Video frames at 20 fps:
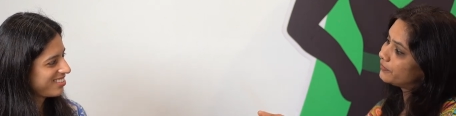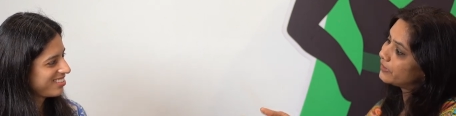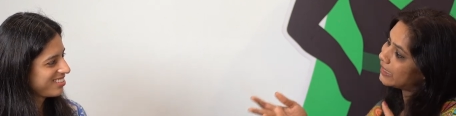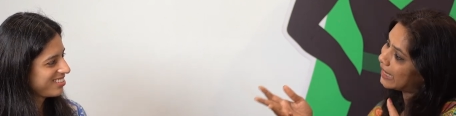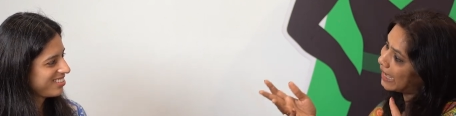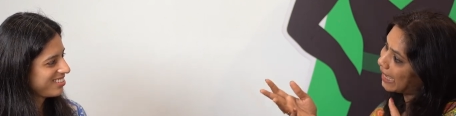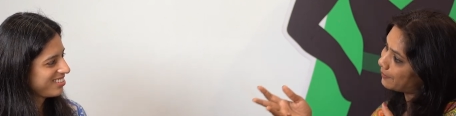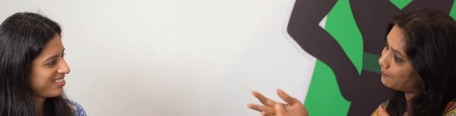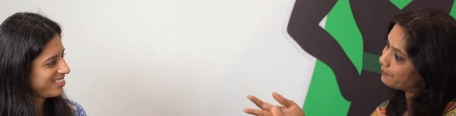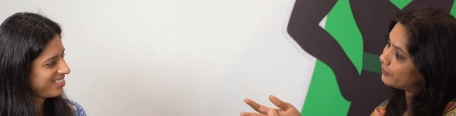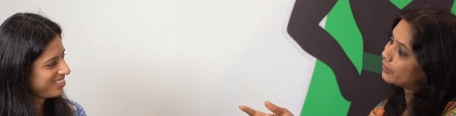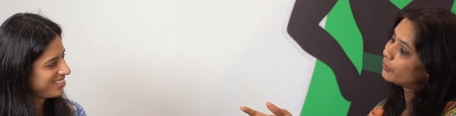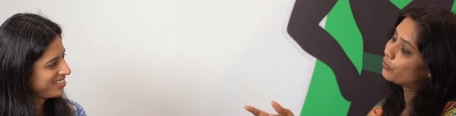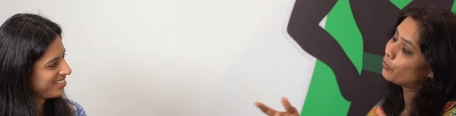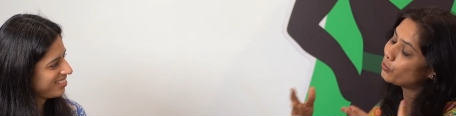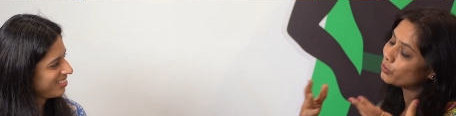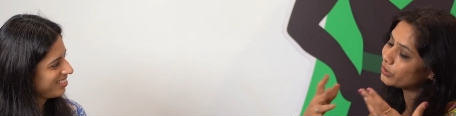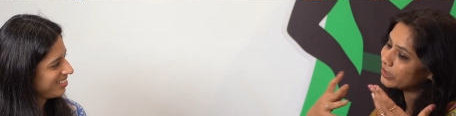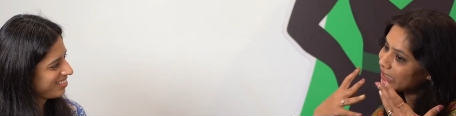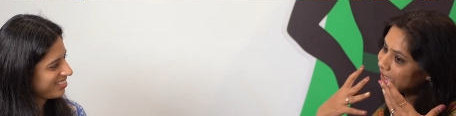Speaker 1: will happen
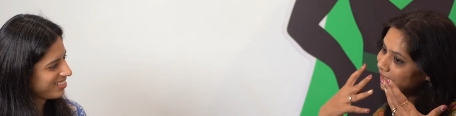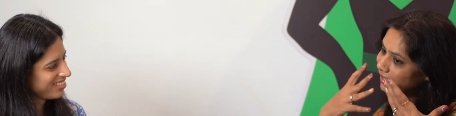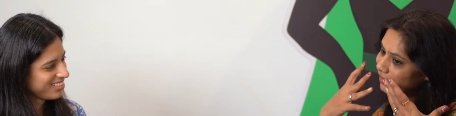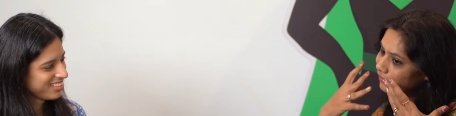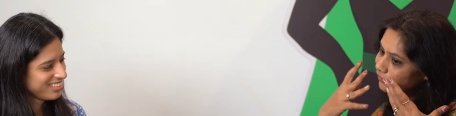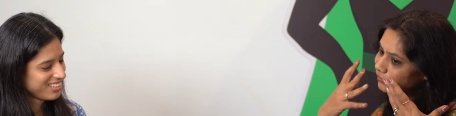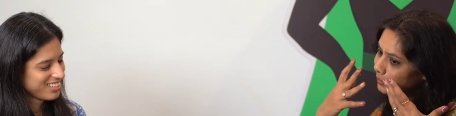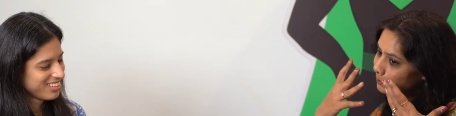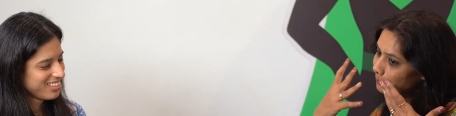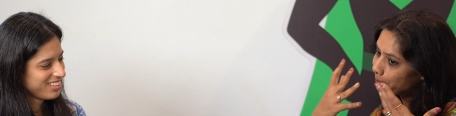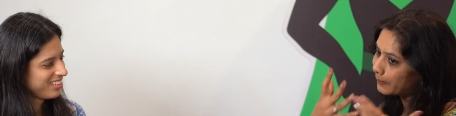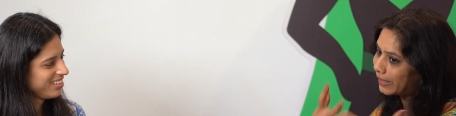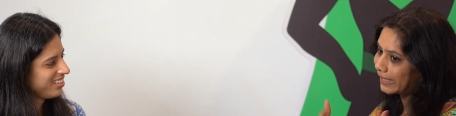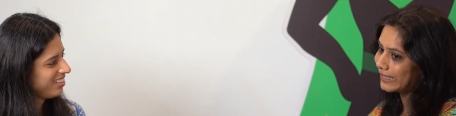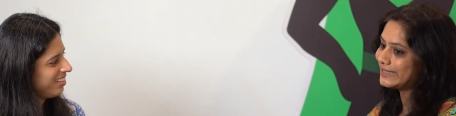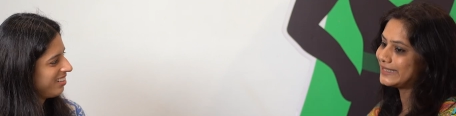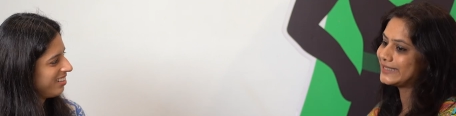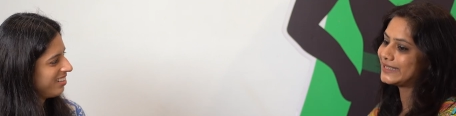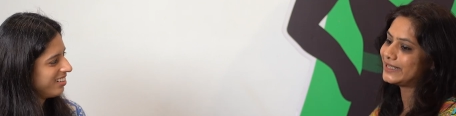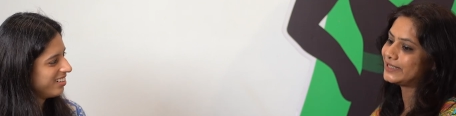only if the
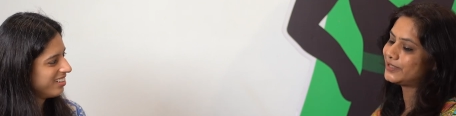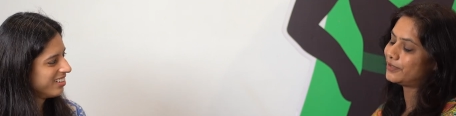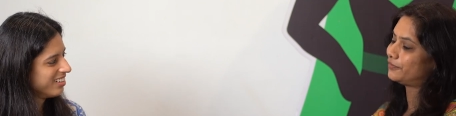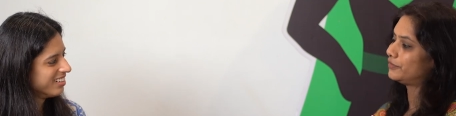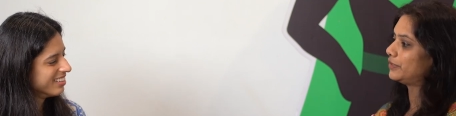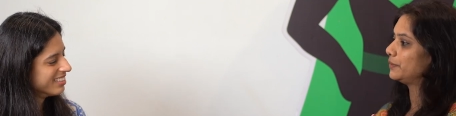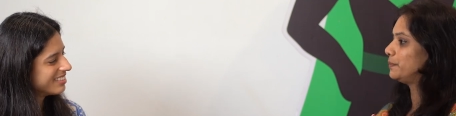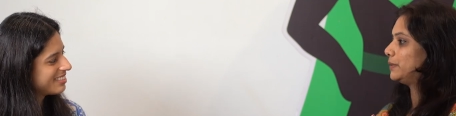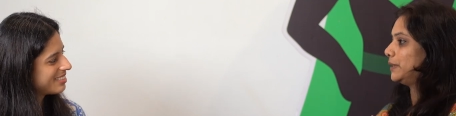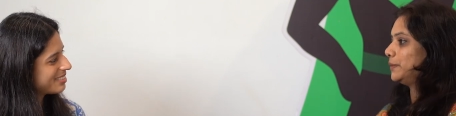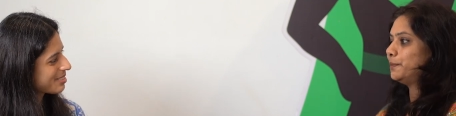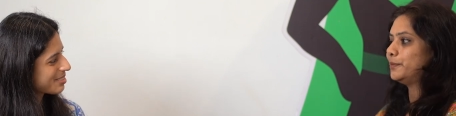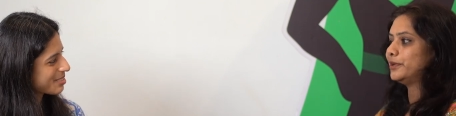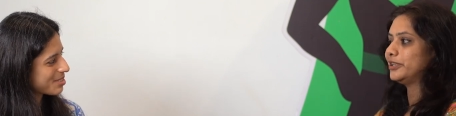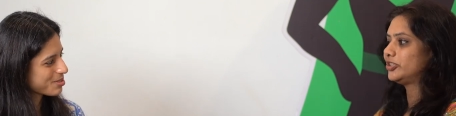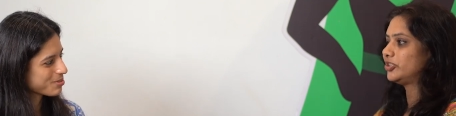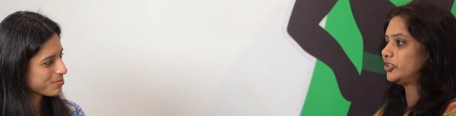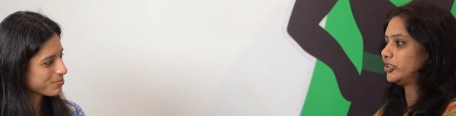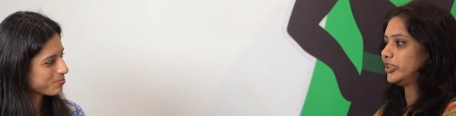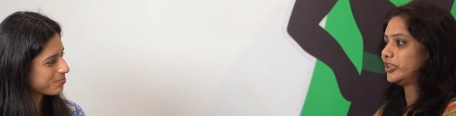mindset of the
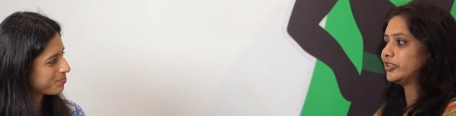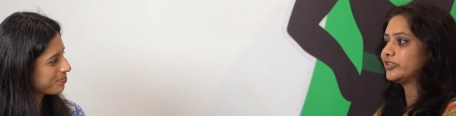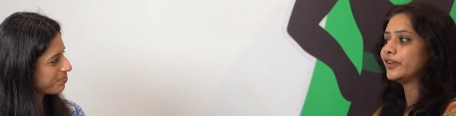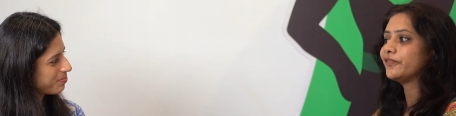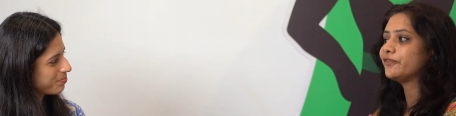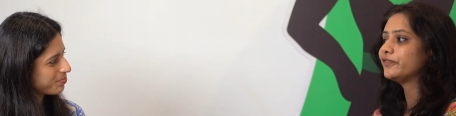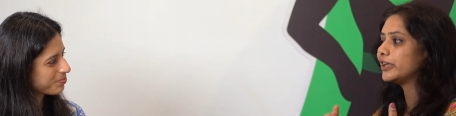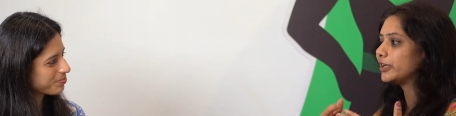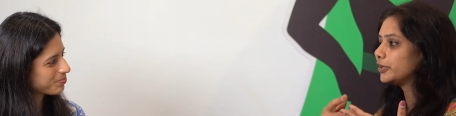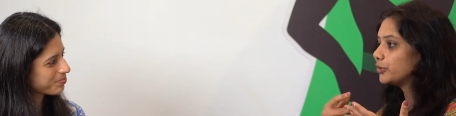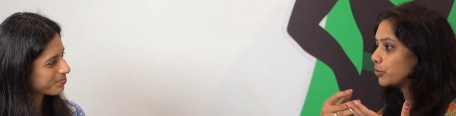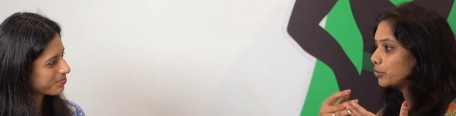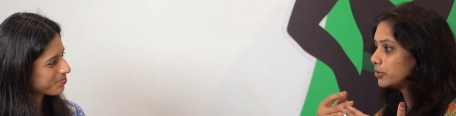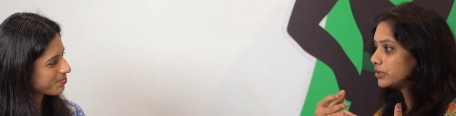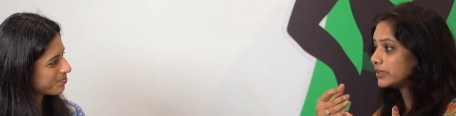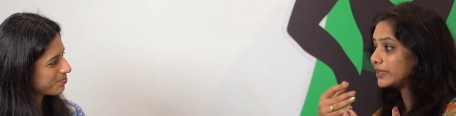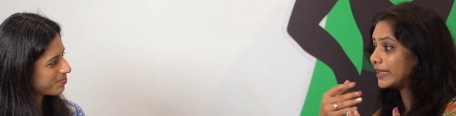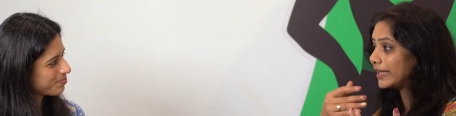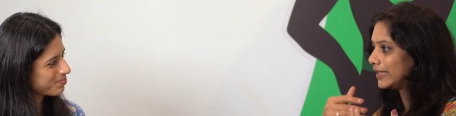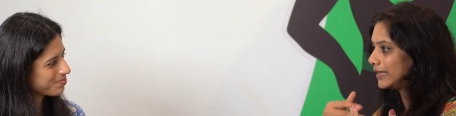people change, if they
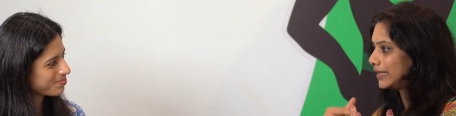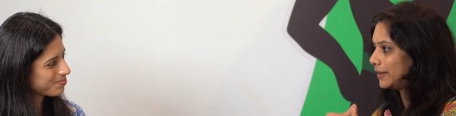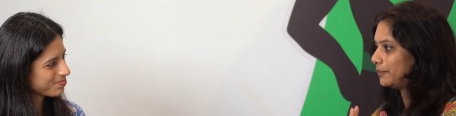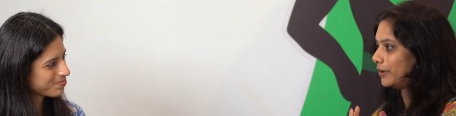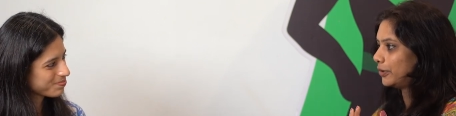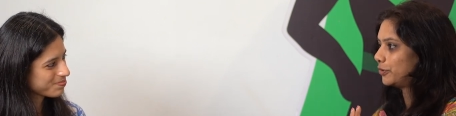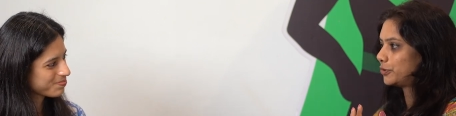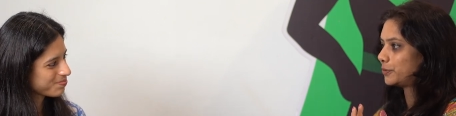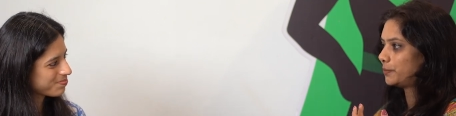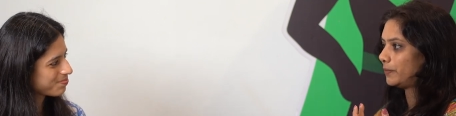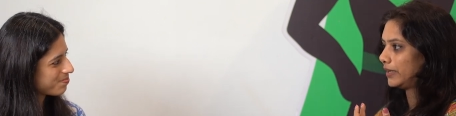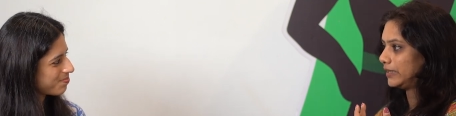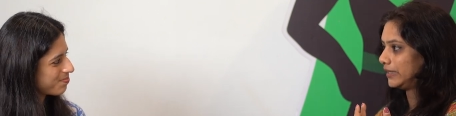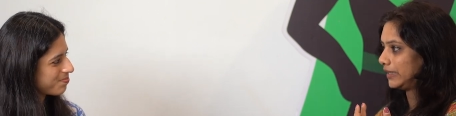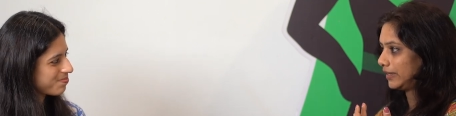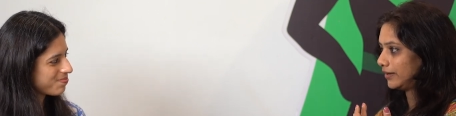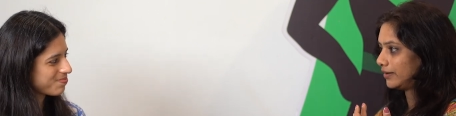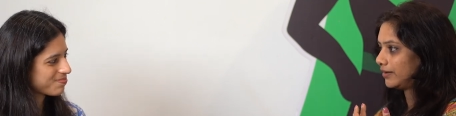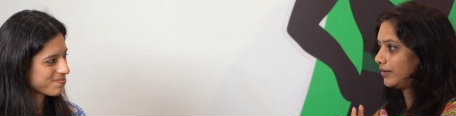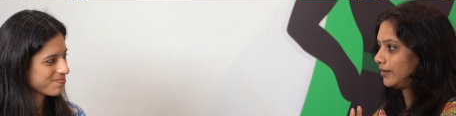don't think about
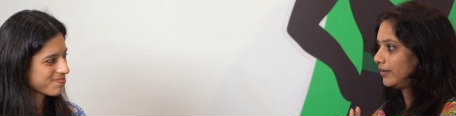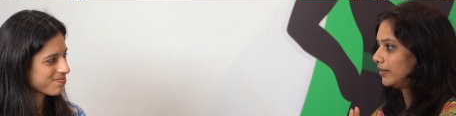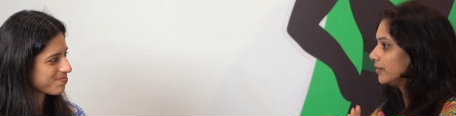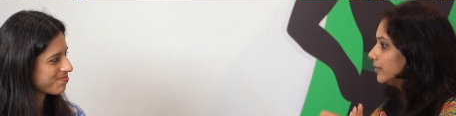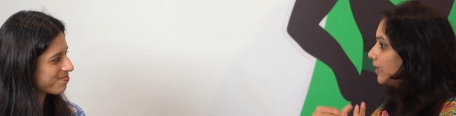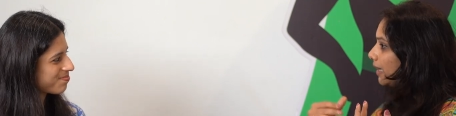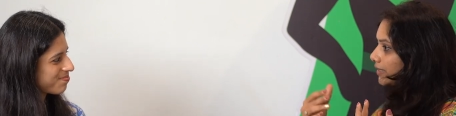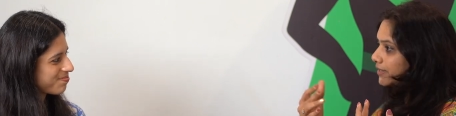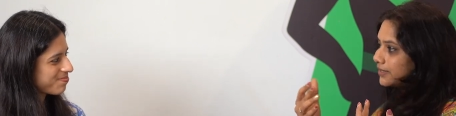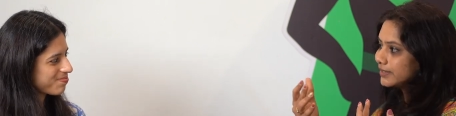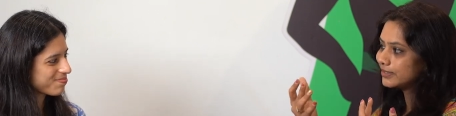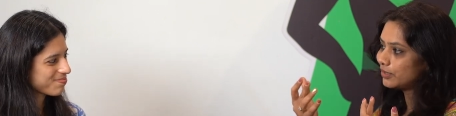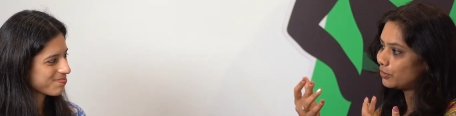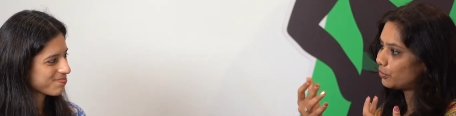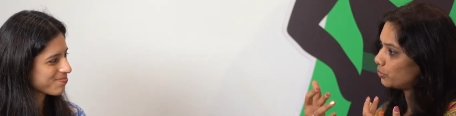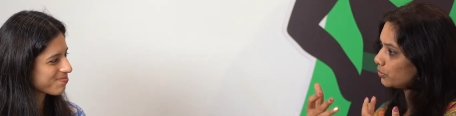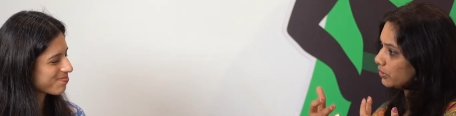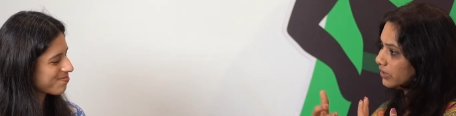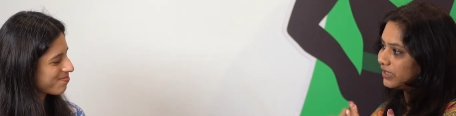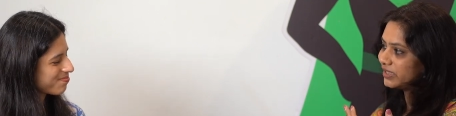money. That is the
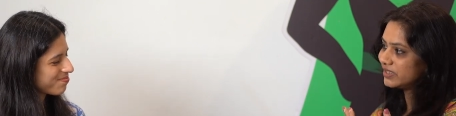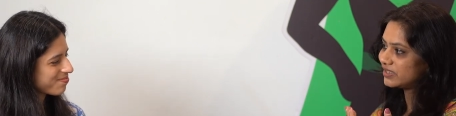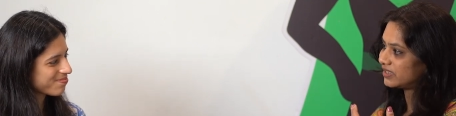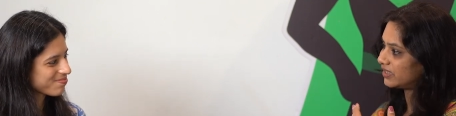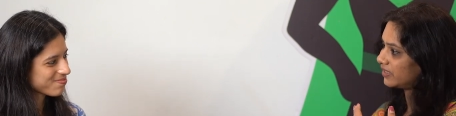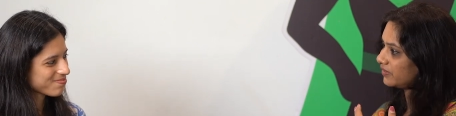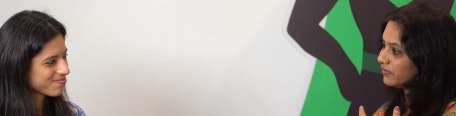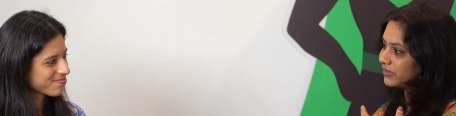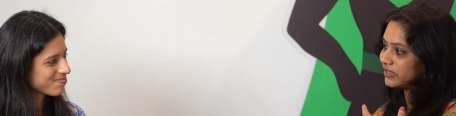only thing